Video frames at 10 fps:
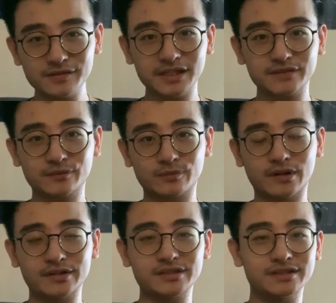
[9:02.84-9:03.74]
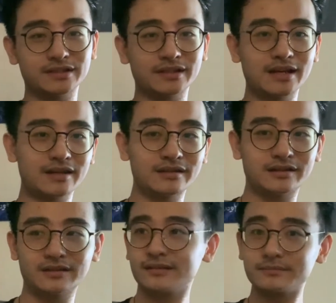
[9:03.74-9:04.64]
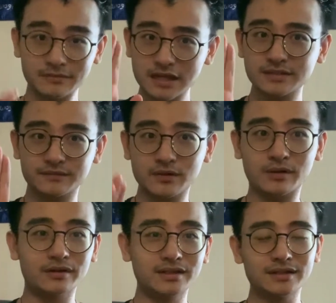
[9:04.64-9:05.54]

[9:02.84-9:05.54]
you guys for watching. And last of all,